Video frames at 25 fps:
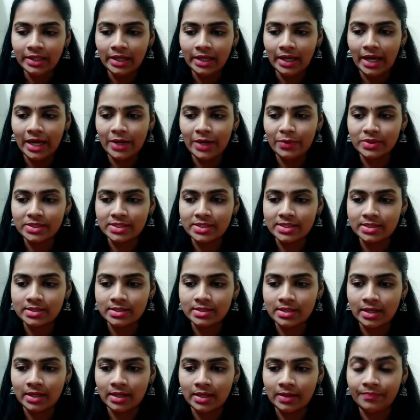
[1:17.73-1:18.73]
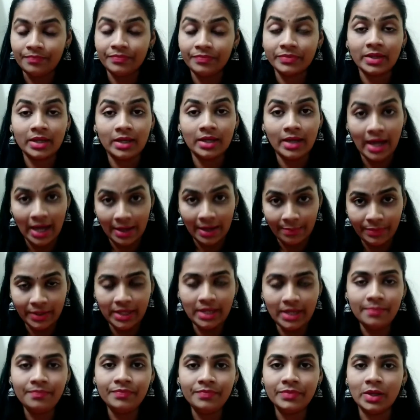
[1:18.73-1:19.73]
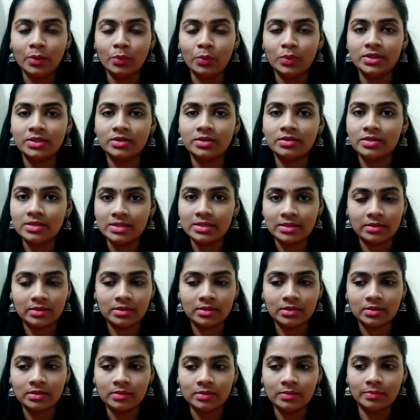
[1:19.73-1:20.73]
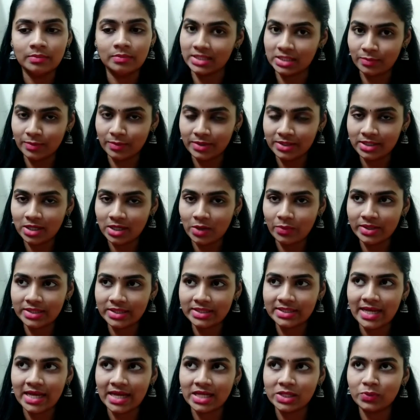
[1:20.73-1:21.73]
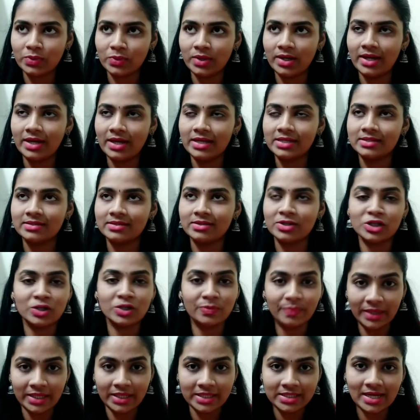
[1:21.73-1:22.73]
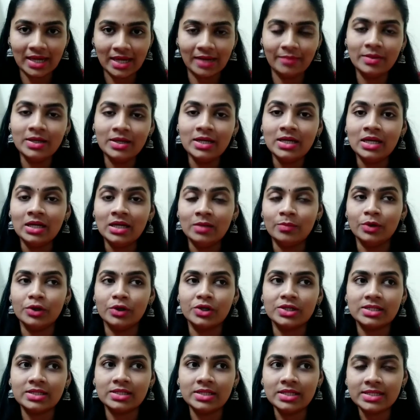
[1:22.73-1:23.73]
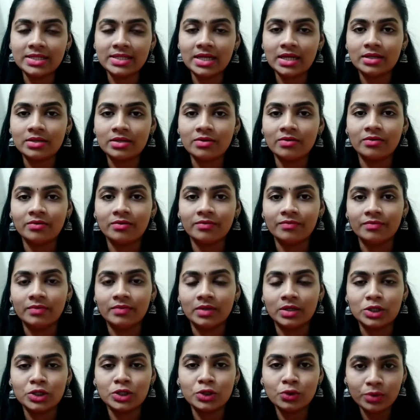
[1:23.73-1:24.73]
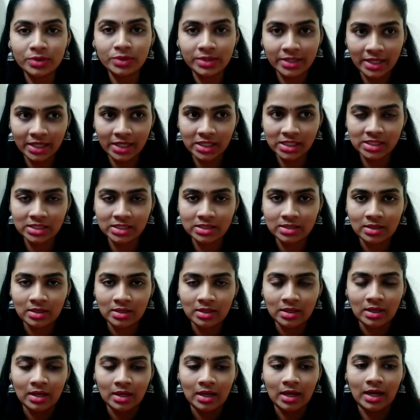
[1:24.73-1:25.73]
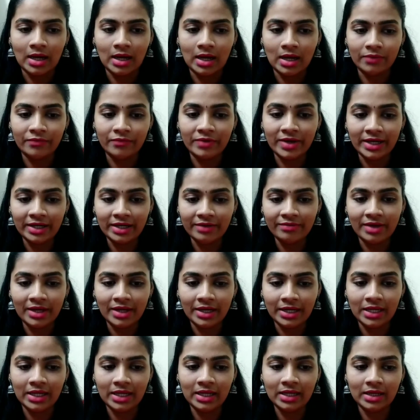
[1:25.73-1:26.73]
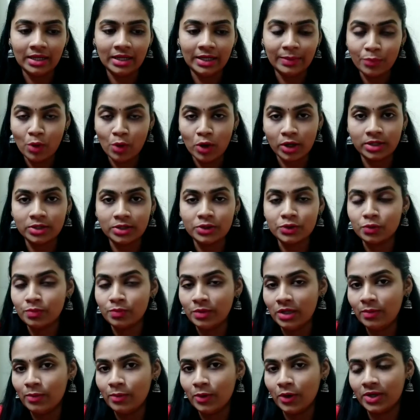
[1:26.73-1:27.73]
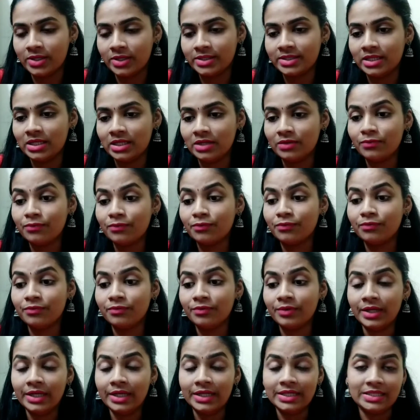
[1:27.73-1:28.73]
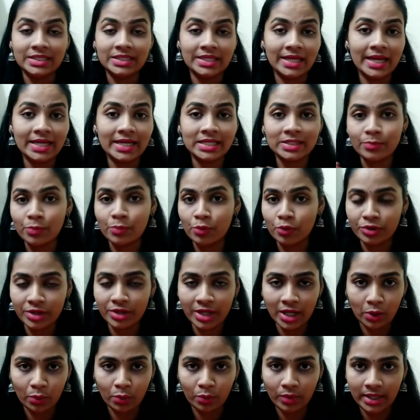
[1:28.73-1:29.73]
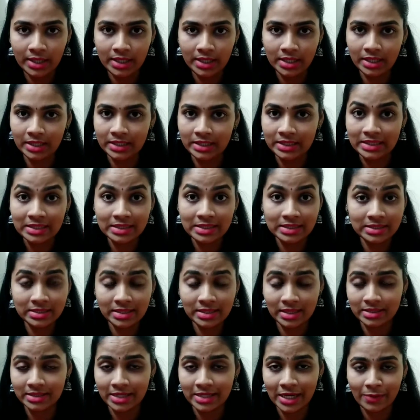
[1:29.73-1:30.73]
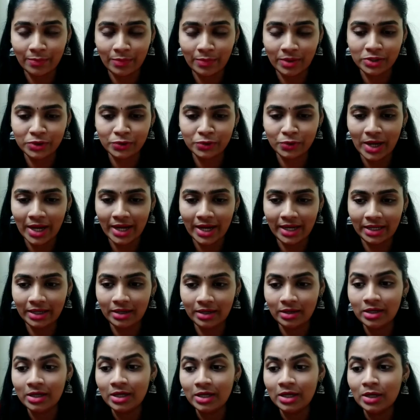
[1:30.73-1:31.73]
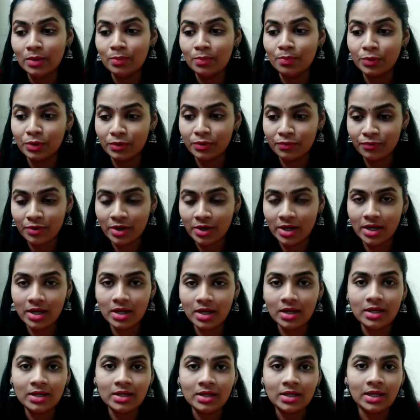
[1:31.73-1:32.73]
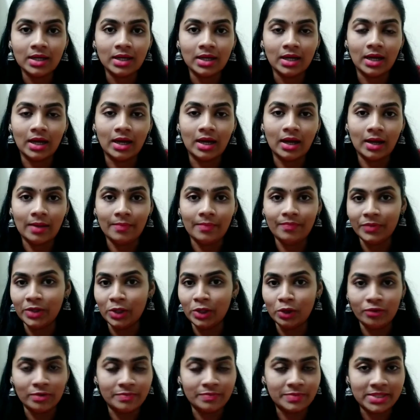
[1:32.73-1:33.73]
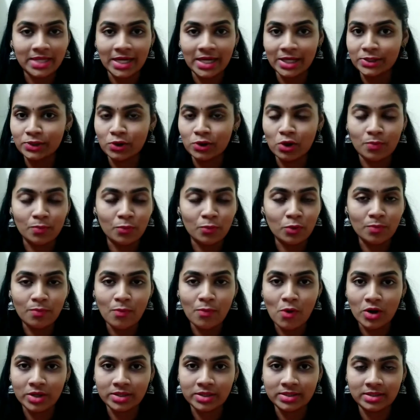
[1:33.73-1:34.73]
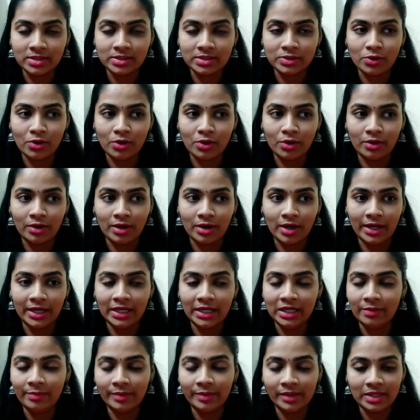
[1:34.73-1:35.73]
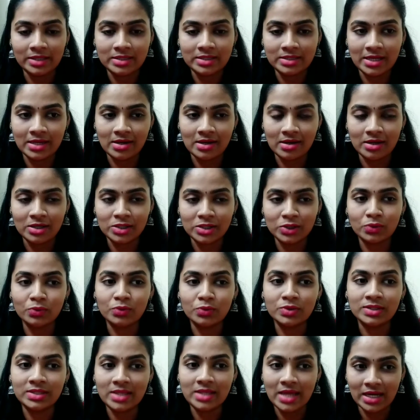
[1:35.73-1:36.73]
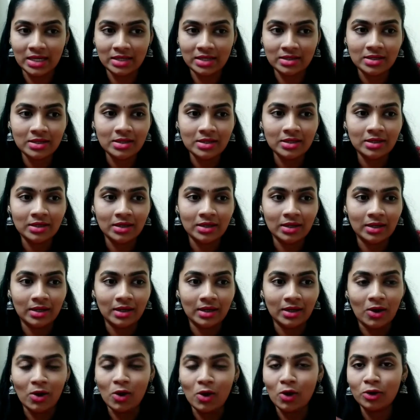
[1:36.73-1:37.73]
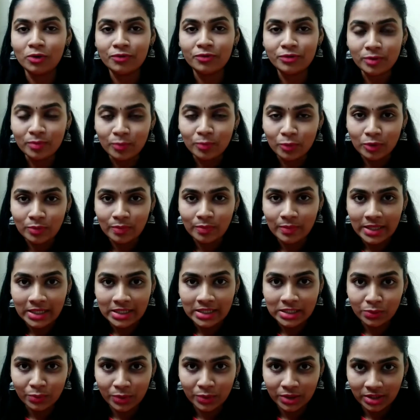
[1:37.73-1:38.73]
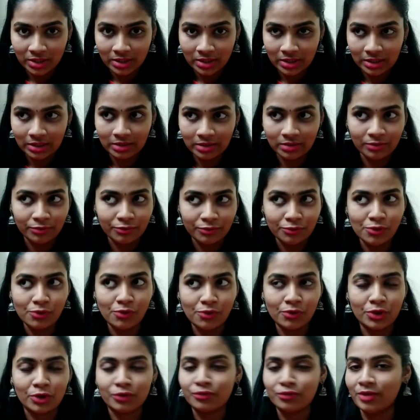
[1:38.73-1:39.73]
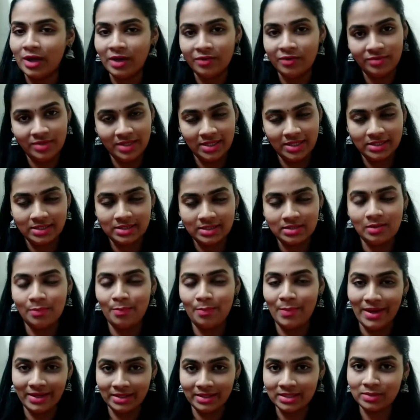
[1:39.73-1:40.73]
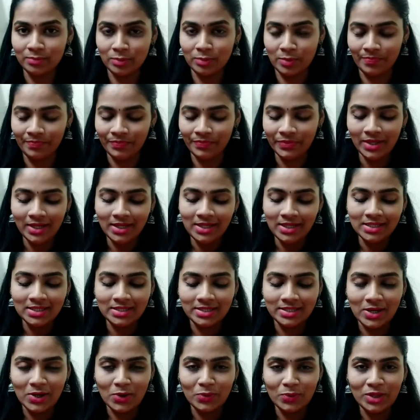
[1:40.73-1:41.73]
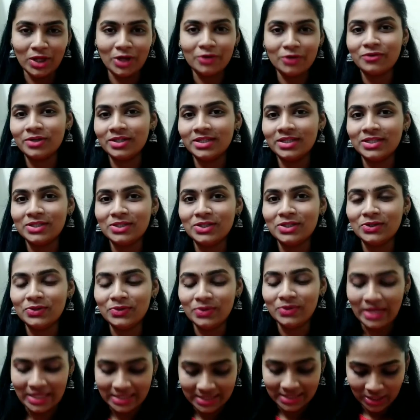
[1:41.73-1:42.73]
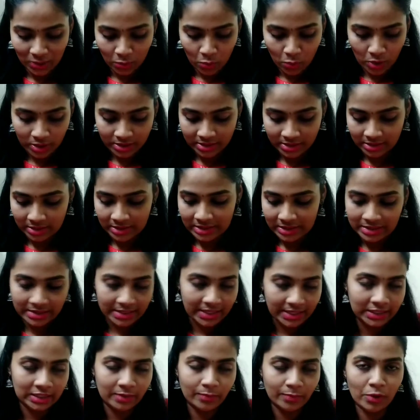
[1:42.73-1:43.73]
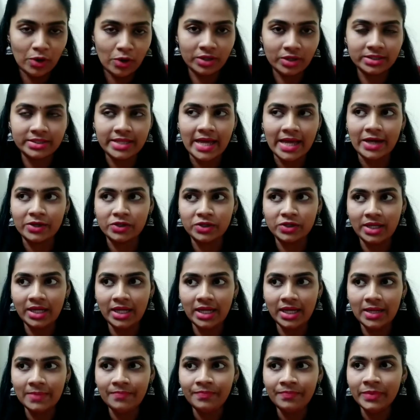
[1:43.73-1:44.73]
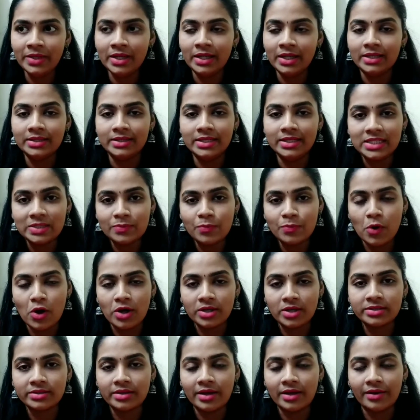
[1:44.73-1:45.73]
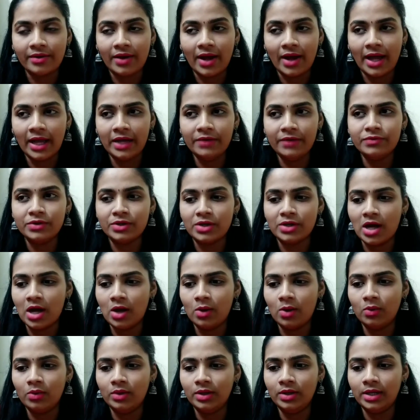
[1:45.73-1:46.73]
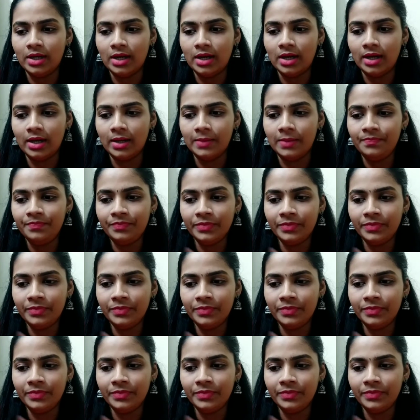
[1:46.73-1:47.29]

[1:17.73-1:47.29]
I was um, happy with the customer service as well as the shipping time because these are two things uh, very very important to me because if it takes more than a week it kills the excitement so I prefer um, you know websites or book boxes or uh, independent sellers who send all of the book mails within four or five days maximum so without further ado let's see what's inside the box actually this box arrived around uh,